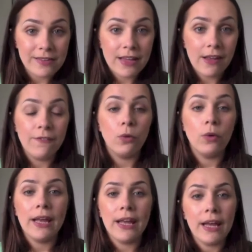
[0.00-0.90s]
in there for
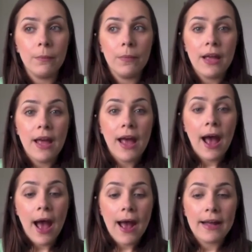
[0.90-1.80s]
him,
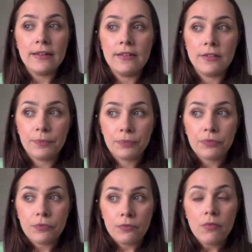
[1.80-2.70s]
and
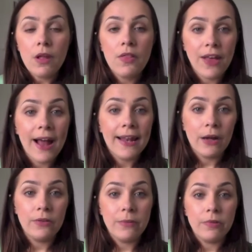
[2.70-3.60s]
that
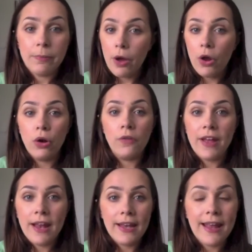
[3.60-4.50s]
allows him to burn off
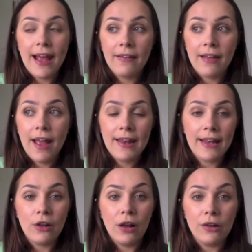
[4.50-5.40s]
any
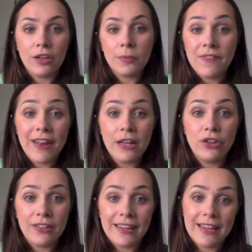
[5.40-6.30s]
last bit of
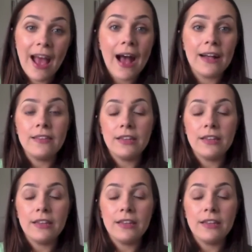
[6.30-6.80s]
energy that he has.